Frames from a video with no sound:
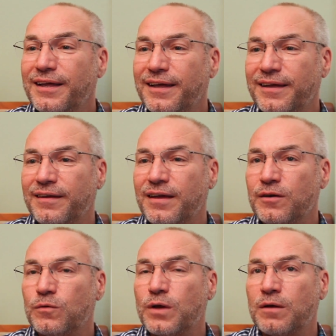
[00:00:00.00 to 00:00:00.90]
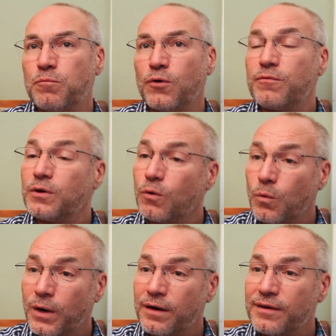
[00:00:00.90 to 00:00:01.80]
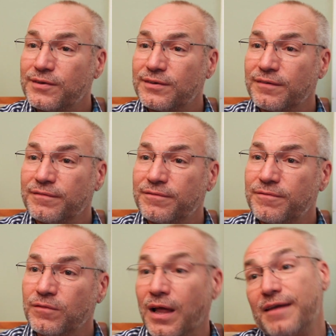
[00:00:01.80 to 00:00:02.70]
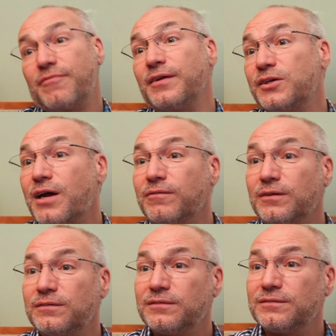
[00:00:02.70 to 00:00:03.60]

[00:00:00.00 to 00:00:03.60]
improving your awareness of life in general.